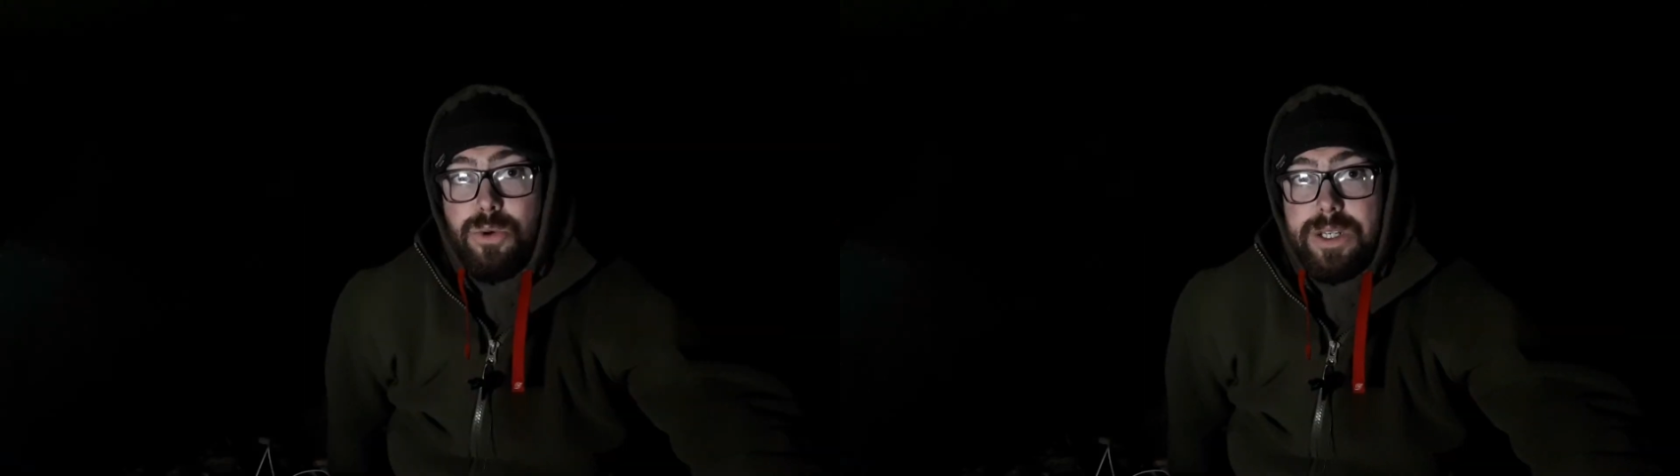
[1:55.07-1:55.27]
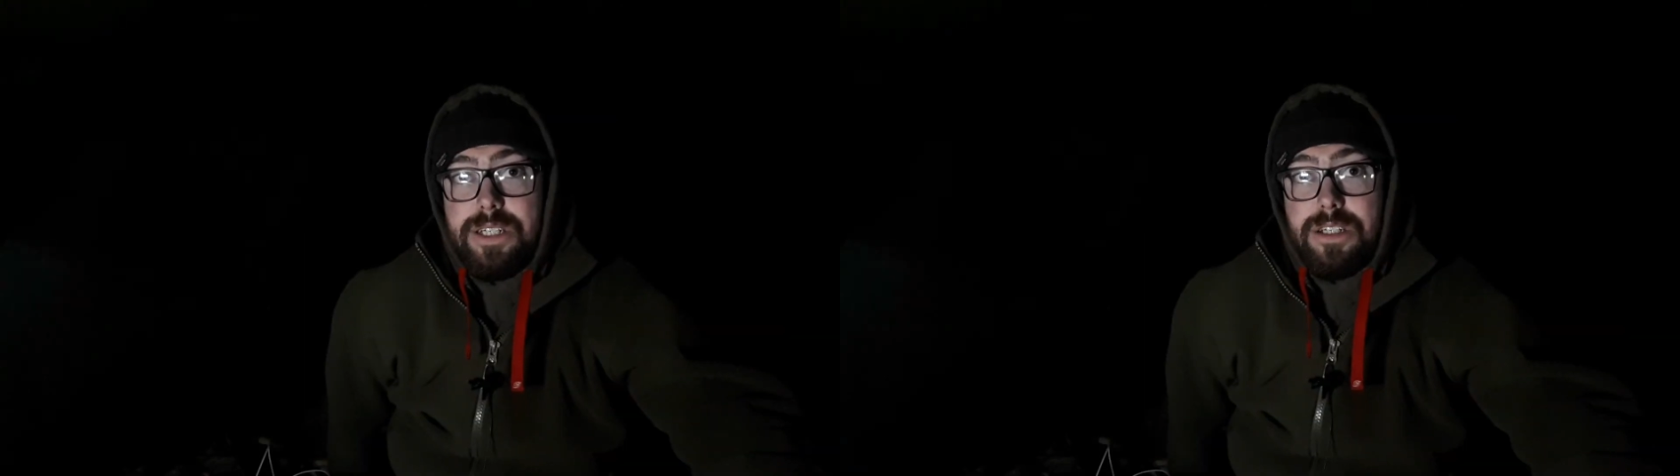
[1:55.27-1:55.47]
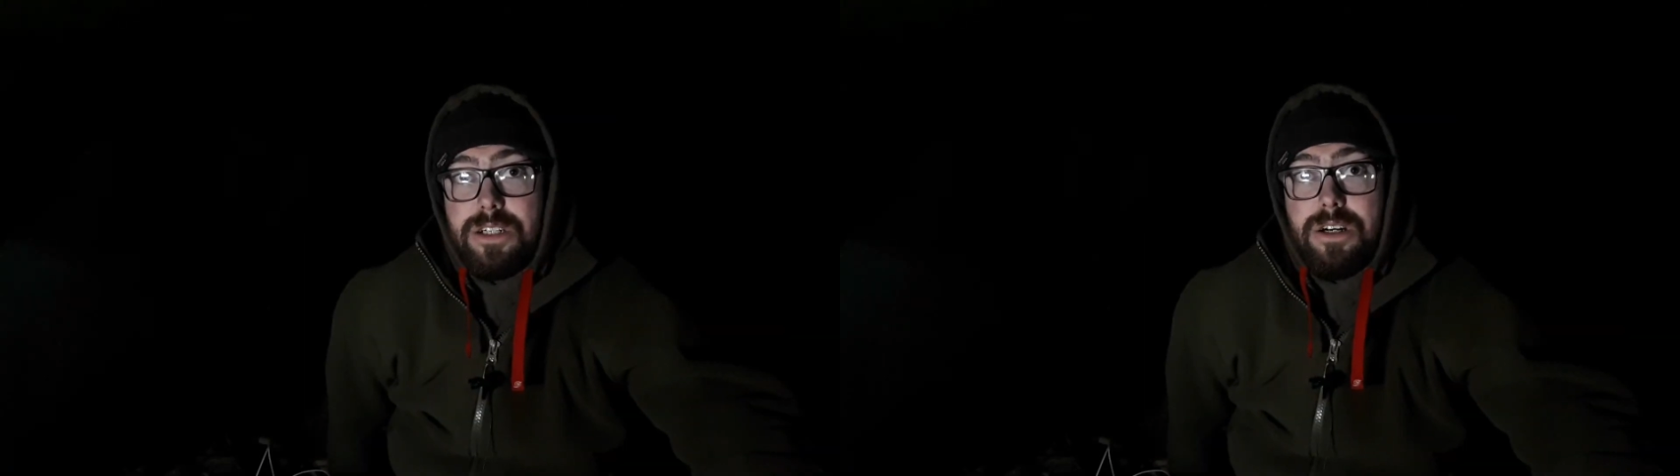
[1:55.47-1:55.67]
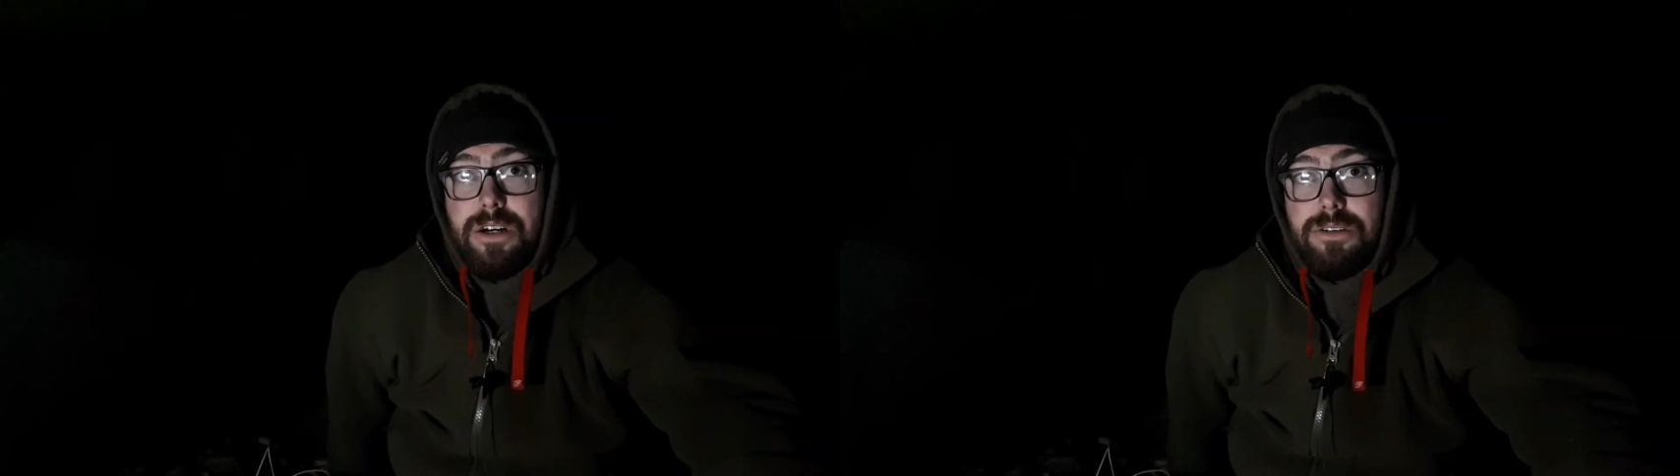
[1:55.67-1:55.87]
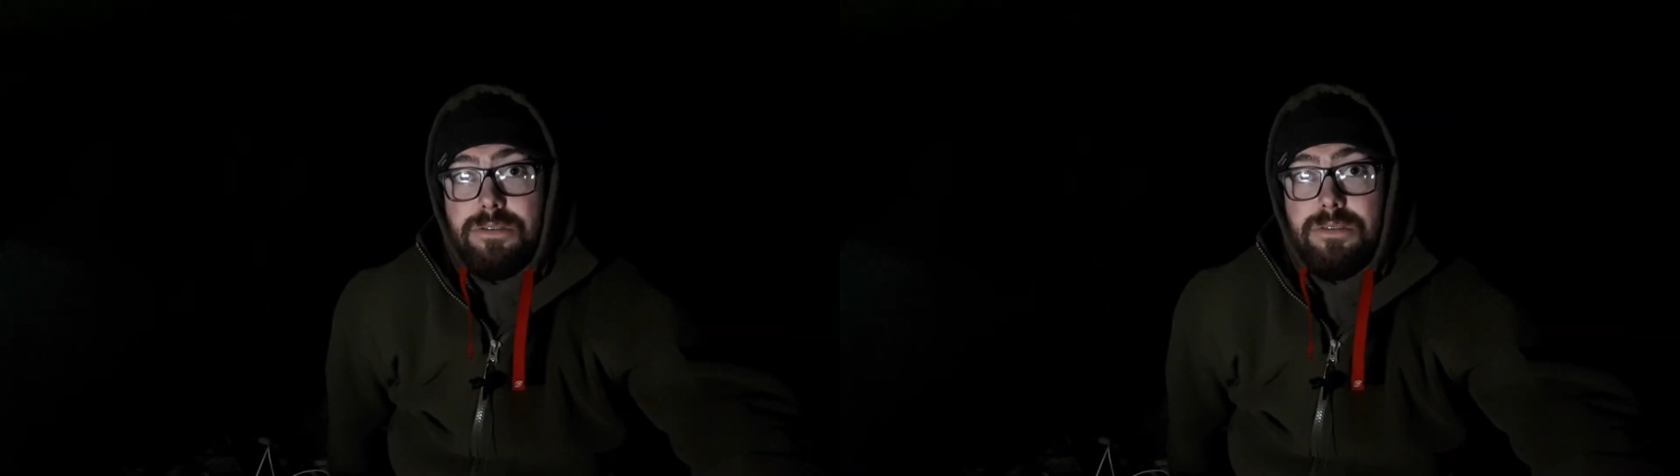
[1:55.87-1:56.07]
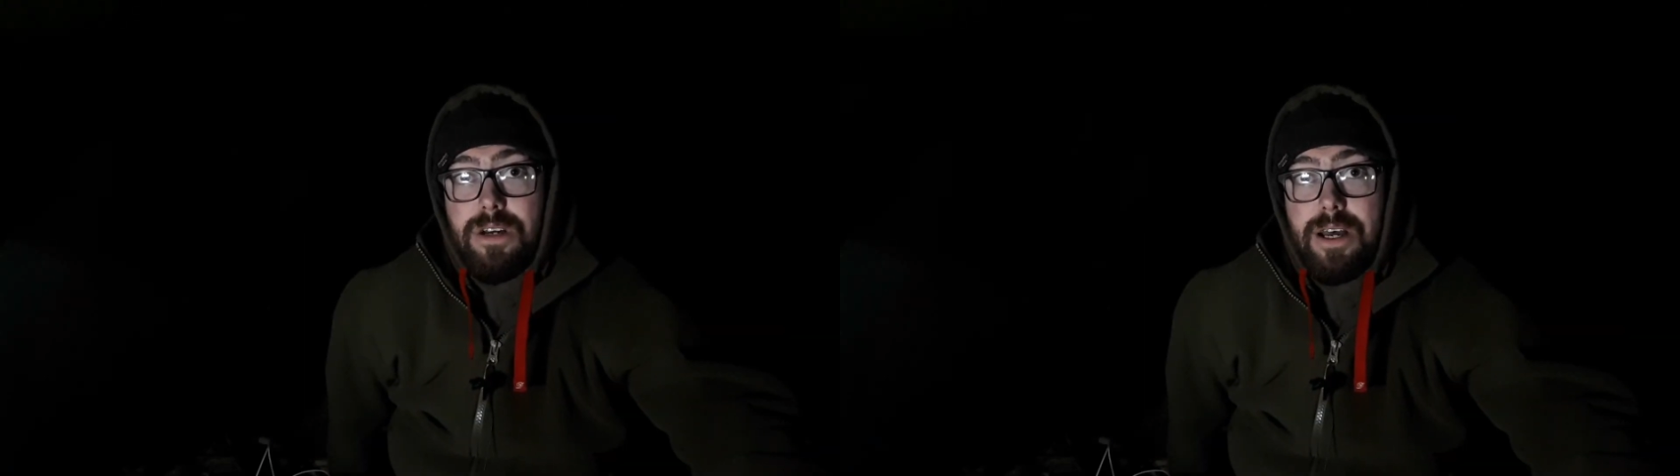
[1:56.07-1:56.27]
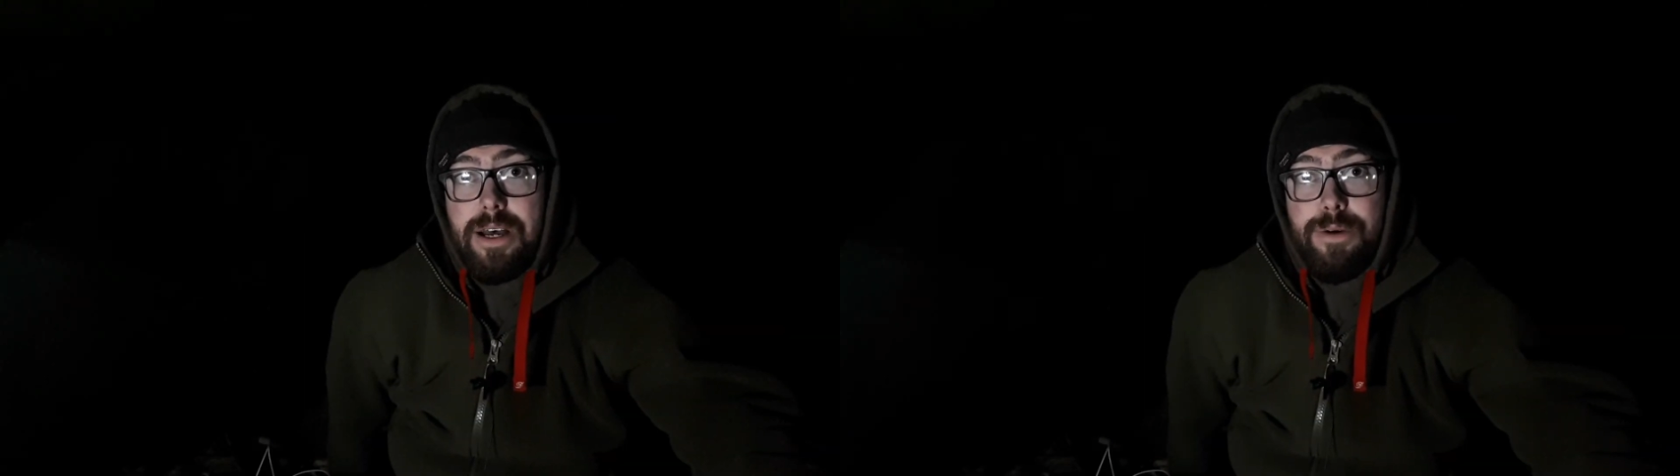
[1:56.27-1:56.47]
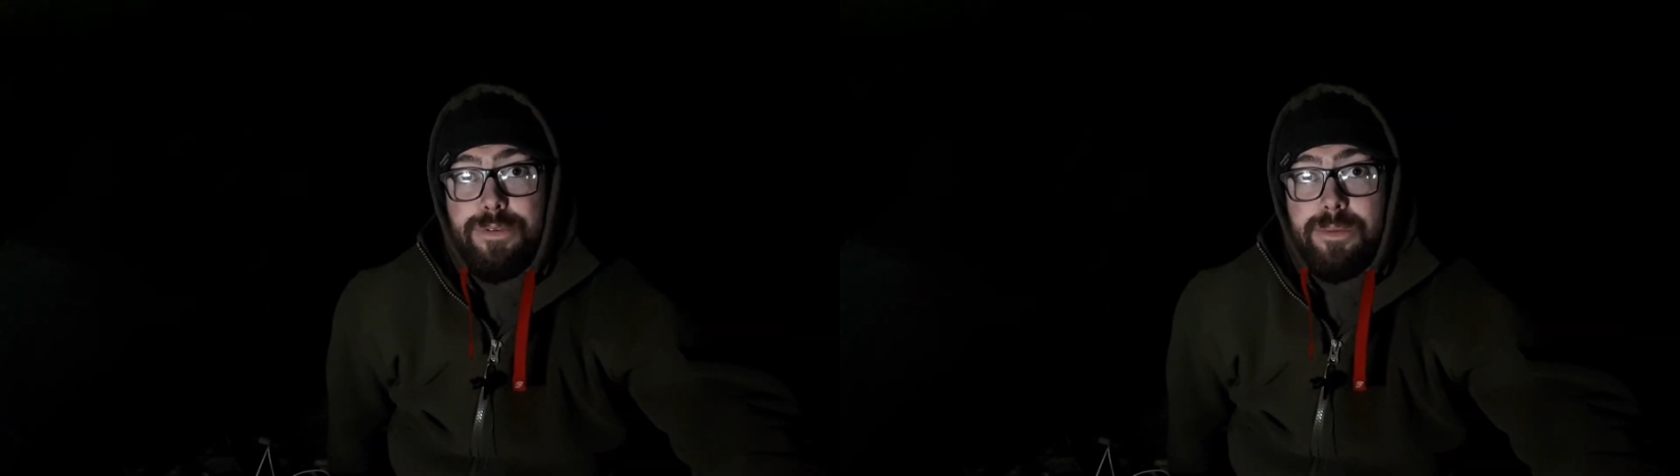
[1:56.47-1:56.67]
a twister style.
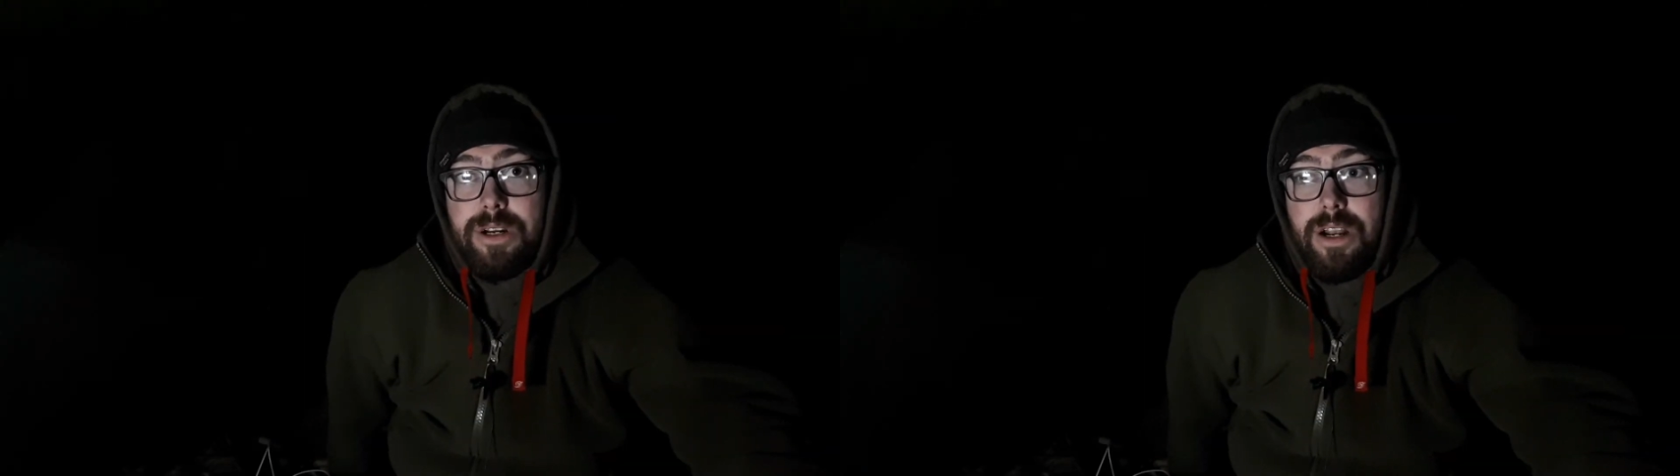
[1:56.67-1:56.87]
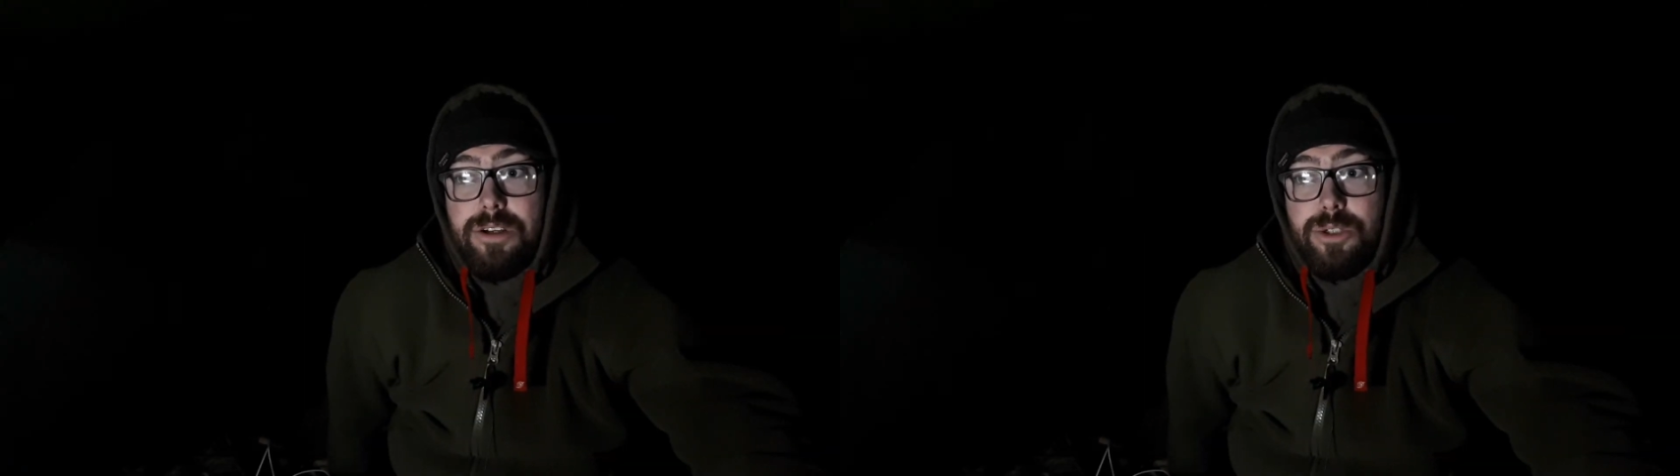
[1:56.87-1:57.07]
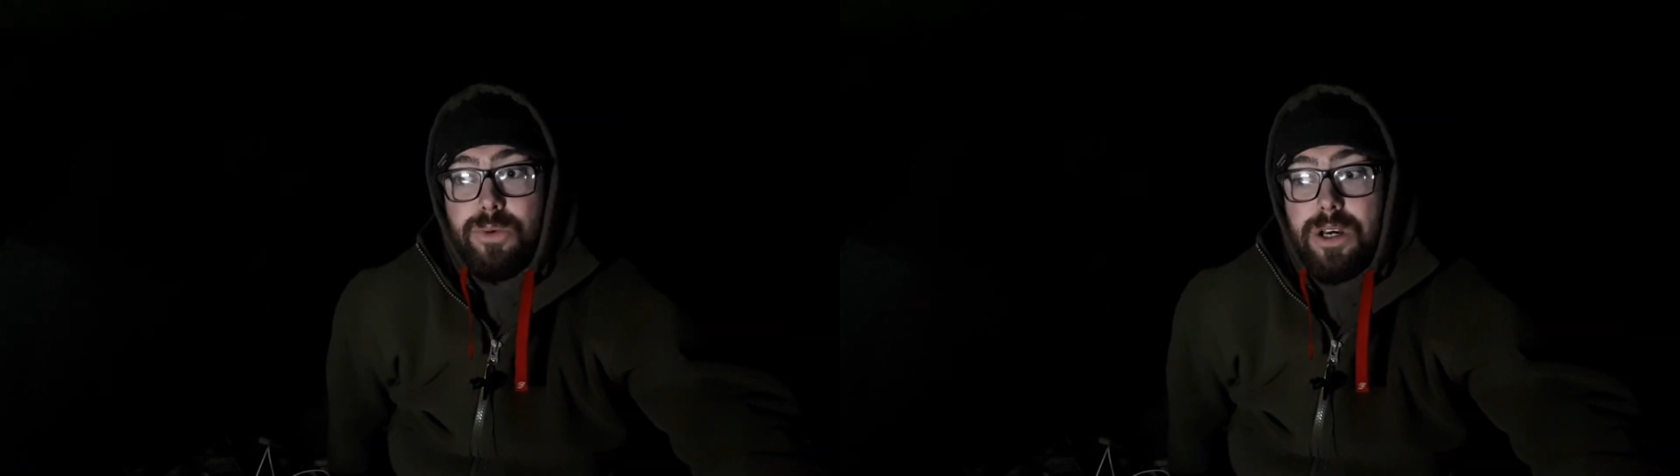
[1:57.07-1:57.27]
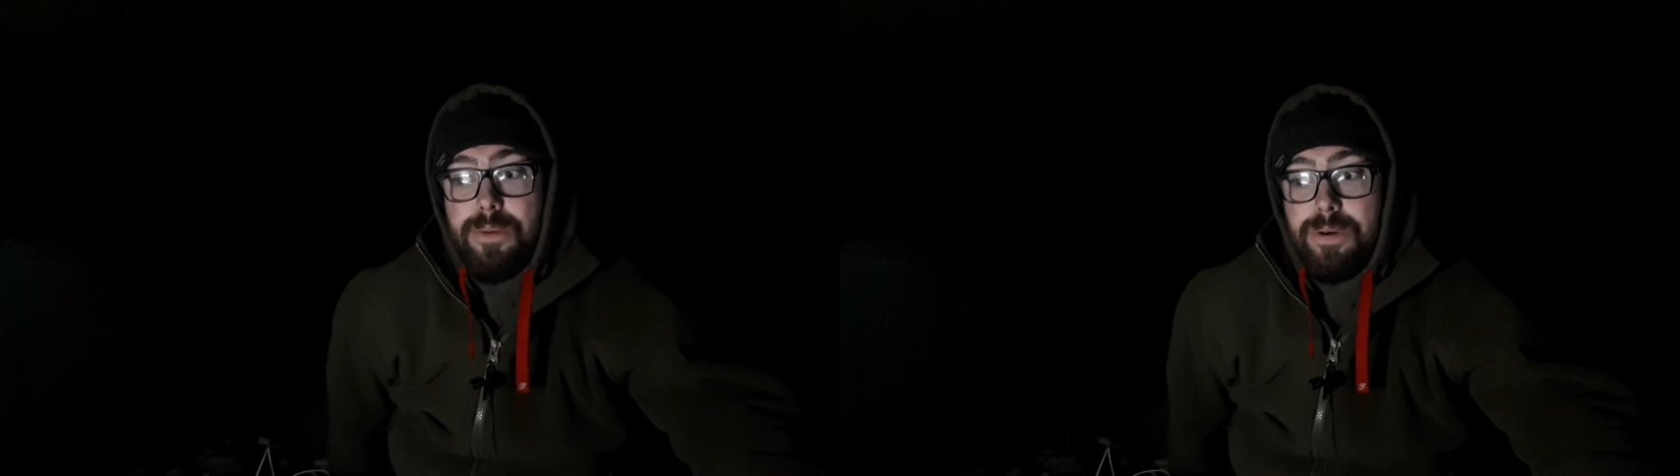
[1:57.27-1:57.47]
From a close work,